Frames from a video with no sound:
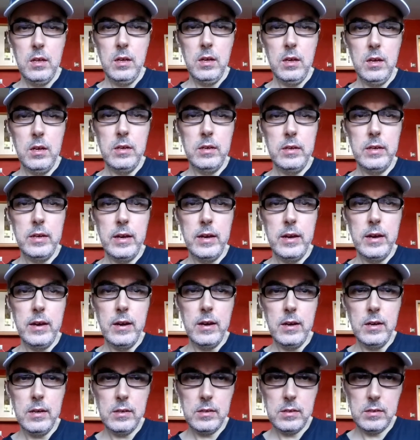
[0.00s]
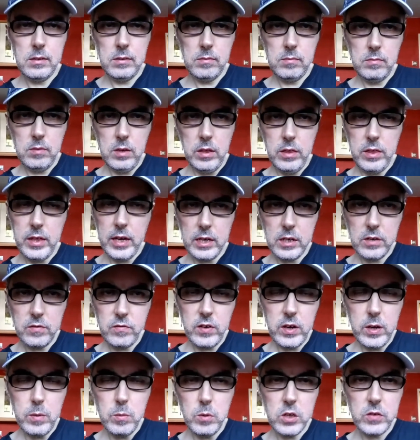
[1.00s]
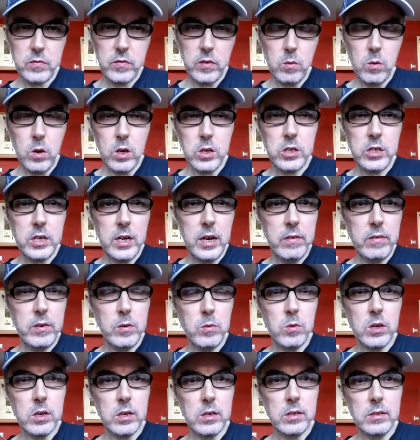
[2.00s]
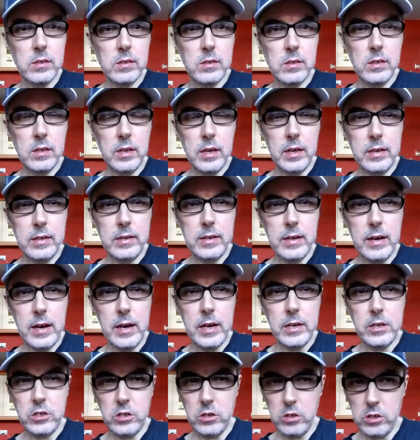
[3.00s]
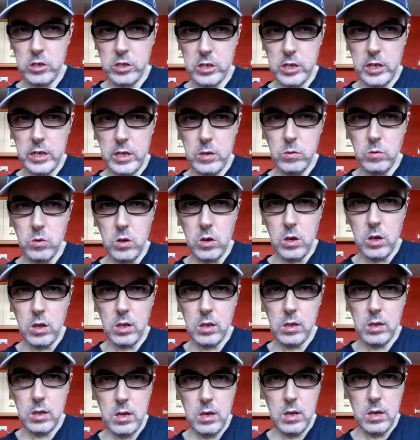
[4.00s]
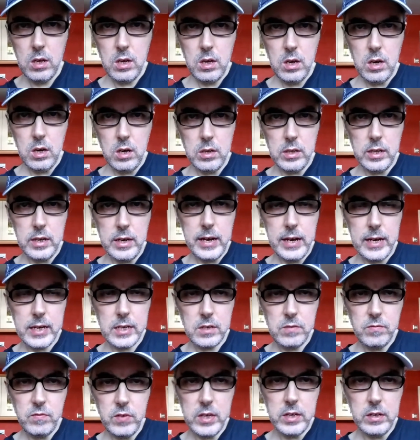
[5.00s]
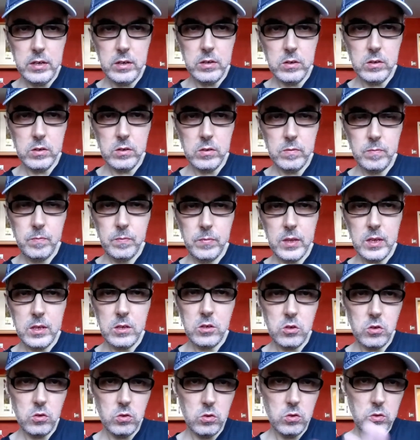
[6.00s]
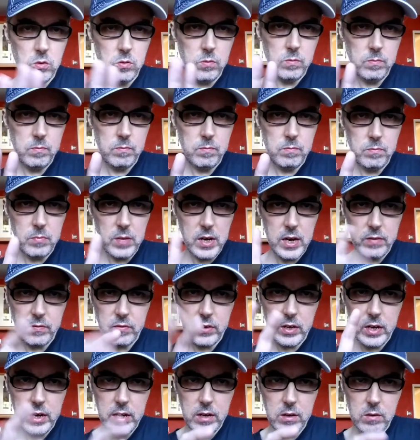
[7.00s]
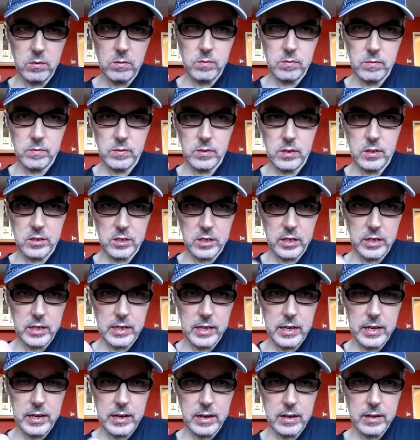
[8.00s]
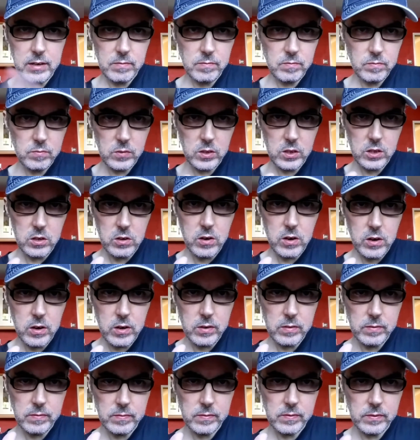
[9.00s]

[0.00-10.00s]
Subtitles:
And thanks very much for watching, everyone. And I shall see you all on the next video. So bye for now. See you later. Ta-ra.